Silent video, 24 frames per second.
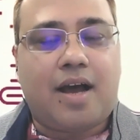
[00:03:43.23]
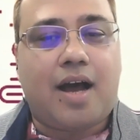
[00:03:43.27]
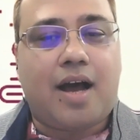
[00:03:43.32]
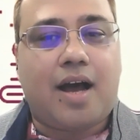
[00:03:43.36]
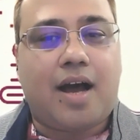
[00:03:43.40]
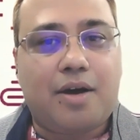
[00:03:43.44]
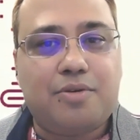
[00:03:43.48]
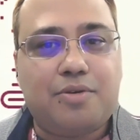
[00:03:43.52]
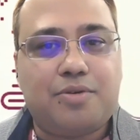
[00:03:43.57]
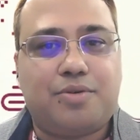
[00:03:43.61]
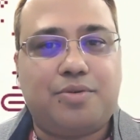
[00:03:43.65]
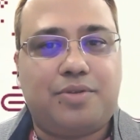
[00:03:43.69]

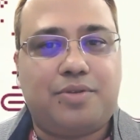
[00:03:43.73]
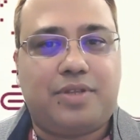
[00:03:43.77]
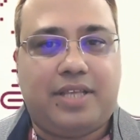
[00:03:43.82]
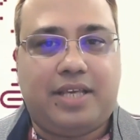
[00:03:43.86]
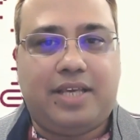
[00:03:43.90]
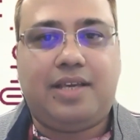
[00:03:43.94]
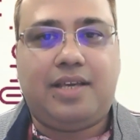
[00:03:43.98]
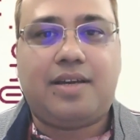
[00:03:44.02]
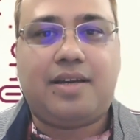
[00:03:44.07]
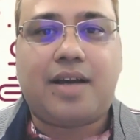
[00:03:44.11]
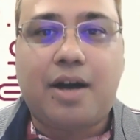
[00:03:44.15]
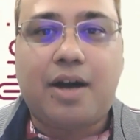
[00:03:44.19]
how to
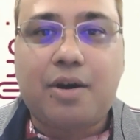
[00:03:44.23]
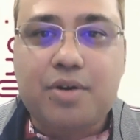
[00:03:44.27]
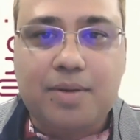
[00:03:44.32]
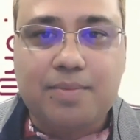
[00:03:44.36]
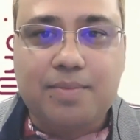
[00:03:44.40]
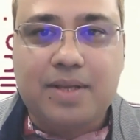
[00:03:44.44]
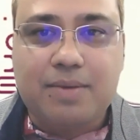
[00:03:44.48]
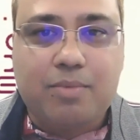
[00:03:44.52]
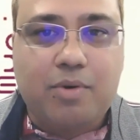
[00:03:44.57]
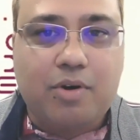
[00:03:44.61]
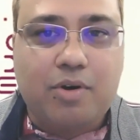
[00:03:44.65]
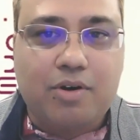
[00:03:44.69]
think out
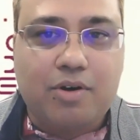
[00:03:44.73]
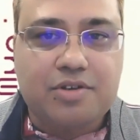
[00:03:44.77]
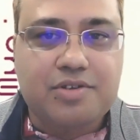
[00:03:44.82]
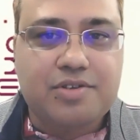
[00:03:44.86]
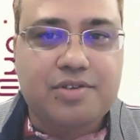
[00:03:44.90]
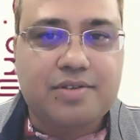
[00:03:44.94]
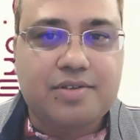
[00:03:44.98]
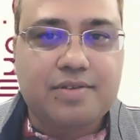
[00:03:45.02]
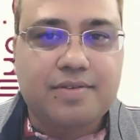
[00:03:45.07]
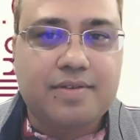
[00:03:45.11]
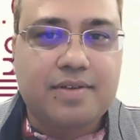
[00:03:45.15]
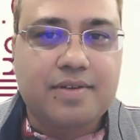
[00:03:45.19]
of the
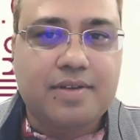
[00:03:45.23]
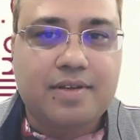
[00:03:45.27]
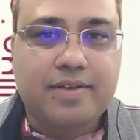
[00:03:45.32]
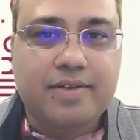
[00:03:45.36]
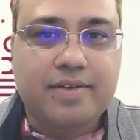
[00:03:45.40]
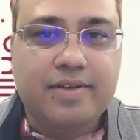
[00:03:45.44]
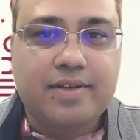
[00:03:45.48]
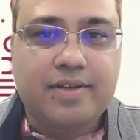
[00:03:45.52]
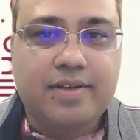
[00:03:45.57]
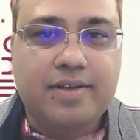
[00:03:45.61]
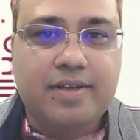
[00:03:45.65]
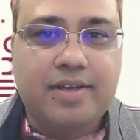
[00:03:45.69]
box.
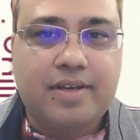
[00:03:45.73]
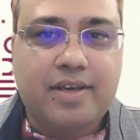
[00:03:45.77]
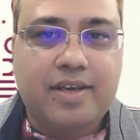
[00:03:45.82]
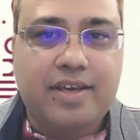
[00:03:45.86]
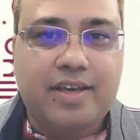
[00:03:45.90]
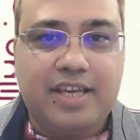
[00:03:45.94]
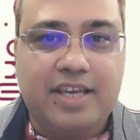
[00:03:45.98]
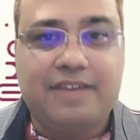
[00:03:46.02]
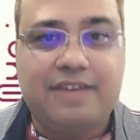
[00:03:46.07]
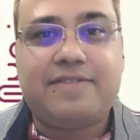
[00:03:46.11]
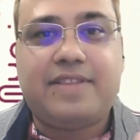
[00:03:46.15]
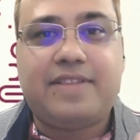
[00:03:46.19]

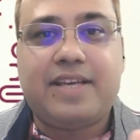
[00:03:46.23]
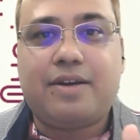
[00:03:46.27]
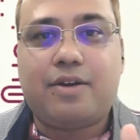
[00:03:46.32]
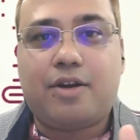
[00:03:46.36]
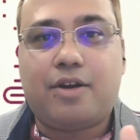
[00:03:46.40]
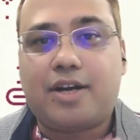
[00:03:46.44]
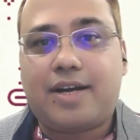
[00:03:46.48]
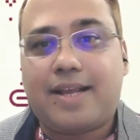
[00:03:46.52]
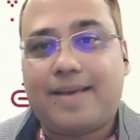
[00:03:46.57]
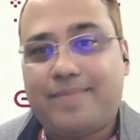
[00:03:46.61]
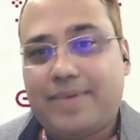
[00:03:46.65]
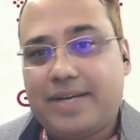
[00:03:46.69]
If they're
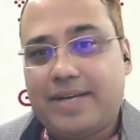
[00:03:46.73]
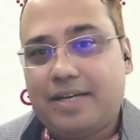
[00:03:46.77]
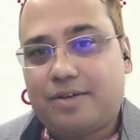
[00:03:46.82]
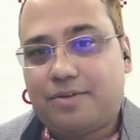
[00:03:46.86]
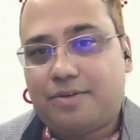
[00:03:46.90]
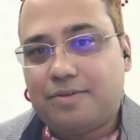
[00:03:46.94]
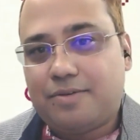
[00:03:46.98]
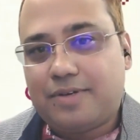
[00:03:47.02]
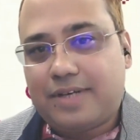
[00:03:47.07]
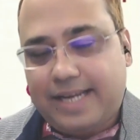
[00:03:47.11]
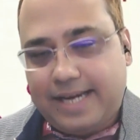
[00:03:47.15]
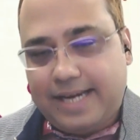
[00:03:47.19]
not able
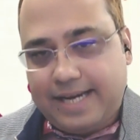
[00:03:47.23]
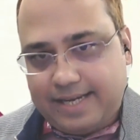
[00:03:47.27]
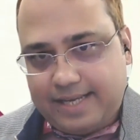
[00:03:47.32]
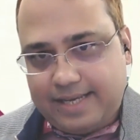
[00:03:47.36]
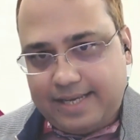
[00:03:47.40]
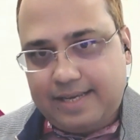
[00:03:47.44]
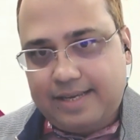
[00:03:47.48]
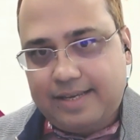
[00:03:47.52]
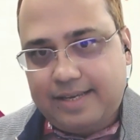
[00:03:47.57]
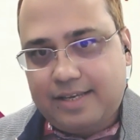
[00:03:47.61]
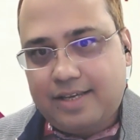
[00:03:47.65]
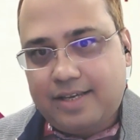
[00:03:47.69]
to get
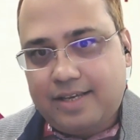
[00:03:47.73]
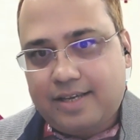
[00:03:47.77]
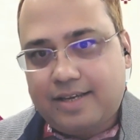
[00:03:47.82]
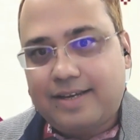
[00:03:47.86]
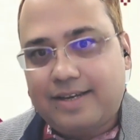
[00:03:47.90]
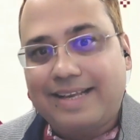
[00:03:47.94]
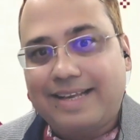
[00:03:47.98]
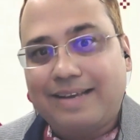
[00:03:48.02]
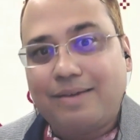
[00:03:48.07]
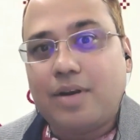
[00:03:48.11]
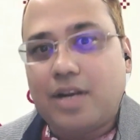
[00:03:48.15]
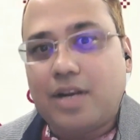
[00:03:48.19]
a
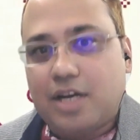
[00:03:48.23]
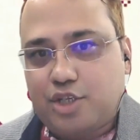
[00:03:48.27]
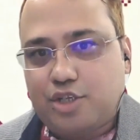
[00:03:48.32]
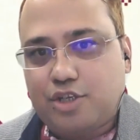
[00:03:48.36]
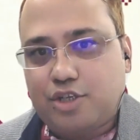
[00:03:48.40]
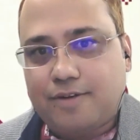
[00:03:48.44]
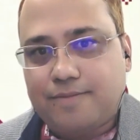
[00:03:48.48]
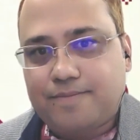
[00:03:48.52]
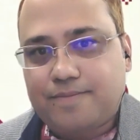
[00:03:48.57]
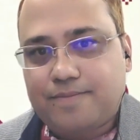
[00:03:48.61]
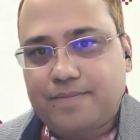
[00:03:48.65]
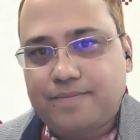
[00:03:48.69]
regular
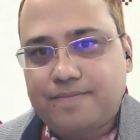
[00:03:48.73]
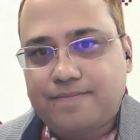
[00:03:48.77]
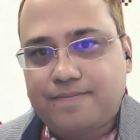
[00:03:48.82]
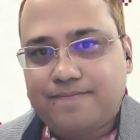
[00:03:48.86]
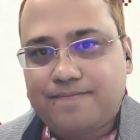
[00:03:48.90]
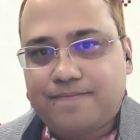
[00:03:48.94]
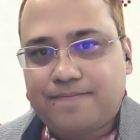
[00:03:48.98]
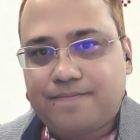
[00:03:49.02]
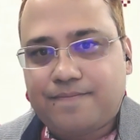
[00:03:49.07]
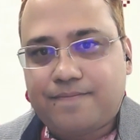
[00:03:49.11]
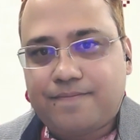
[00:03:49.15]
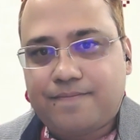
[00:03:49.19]
job,
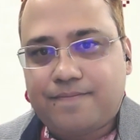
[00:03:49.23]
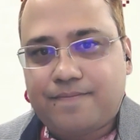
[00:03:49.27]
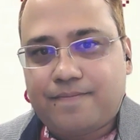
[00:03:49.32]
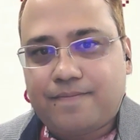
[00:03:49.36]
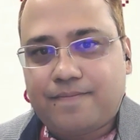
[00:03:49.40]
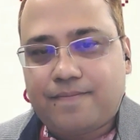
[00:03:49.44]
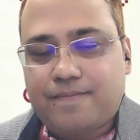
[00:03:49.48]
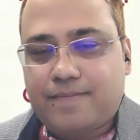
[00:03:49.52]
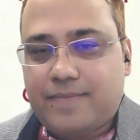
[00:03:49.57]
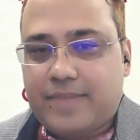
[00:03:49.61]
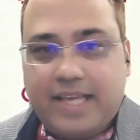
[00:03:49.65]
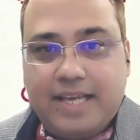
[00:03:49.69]

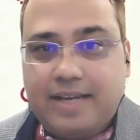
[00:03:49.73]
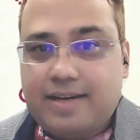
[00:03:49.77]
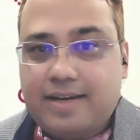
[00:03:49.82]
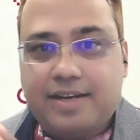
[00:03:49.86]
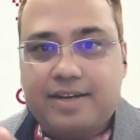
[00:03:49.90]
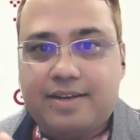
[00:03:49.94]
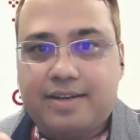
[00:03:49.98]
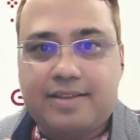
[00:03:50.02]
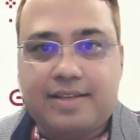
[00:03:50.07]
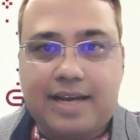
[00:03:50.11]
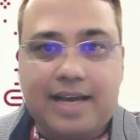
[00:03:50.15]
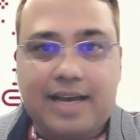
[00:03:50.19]
then
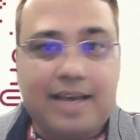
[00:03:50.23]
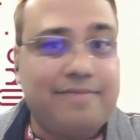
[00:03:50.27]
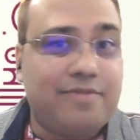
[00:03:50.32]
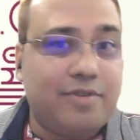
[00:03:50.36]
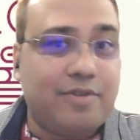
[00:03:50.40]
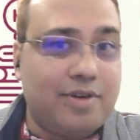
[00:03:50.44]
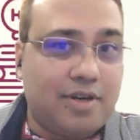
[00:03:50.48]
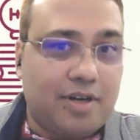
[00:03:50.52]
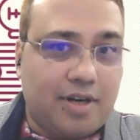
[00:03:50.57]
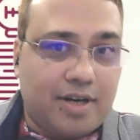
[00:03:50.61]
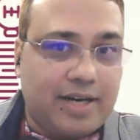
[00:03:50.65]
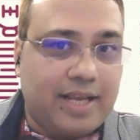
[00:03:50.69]
it, life
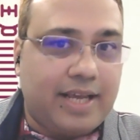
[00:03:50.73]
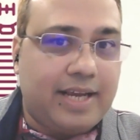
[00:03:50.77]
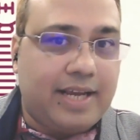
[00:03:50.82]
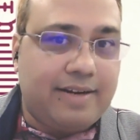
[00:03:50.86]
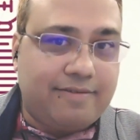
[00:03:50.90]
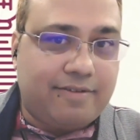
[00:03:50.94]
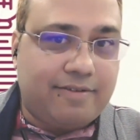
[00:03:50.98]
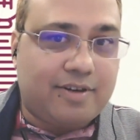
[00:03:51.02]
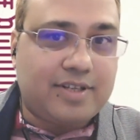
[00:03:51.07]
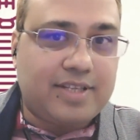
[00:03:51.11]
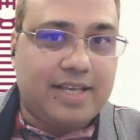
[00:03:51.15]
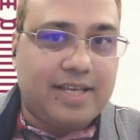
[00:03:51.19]
will not
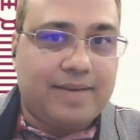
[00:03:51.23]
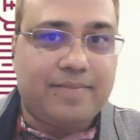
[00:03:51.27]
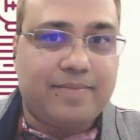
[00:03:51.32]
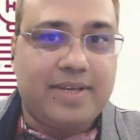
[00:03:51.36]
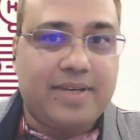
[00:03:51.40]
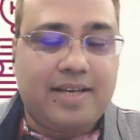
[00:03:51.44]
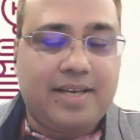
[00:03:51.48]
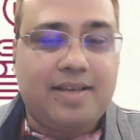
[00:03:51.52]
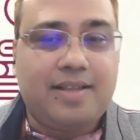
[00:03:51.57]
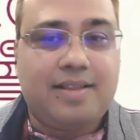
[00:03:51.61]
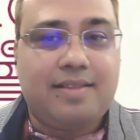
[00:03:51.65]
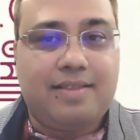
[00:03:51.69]
end for them.
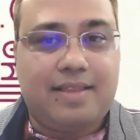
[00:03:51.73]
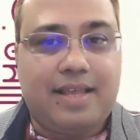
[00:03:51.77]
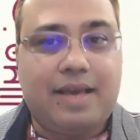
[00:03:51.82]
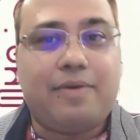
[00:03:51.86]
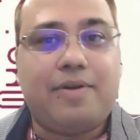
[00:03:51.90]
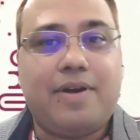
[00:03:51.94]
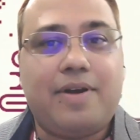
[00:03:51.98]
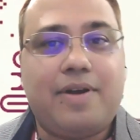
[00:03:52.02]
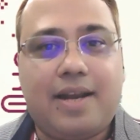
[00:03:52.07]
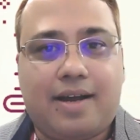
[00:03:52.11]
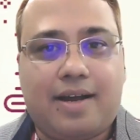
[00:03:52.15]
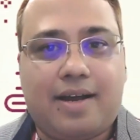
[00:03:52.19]
They
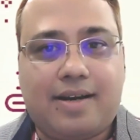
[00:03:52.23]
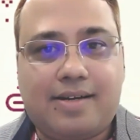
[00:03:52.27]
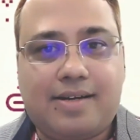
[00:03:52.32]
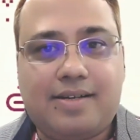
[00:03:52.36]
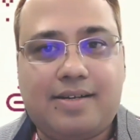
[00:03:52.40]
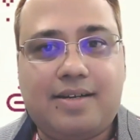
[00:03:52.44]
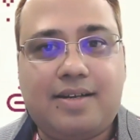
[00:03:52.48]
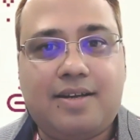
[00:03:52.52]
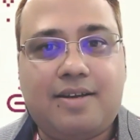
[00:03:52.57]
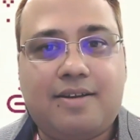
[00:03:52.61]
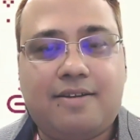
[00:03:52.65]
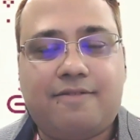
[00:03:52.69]
will
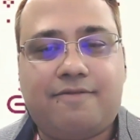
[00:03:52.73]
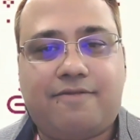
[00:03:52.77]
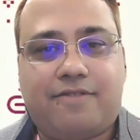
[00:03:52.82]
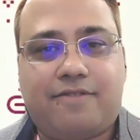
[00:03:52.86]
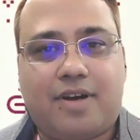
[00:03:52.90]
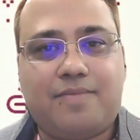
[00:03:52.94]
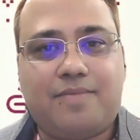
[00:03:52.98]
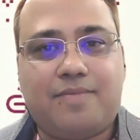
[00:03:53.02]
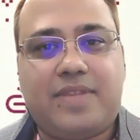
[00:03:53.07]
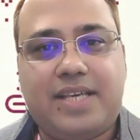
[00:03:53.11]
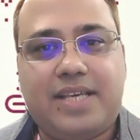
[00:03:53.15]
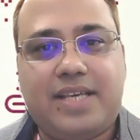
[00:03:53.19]
learn
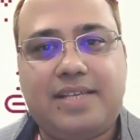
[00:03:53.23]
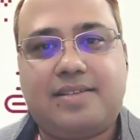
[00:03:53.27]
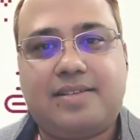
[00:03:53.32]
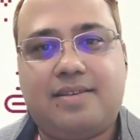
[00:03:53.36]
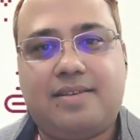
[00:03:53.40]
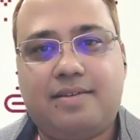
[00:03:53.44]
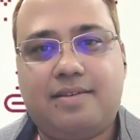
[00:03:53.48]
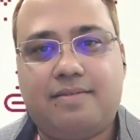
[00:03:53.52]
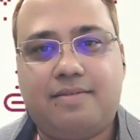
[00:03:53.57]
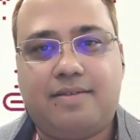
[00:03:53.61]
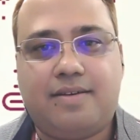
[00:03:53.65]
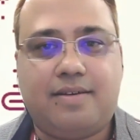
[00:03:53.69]
from
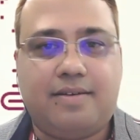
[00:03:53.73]
this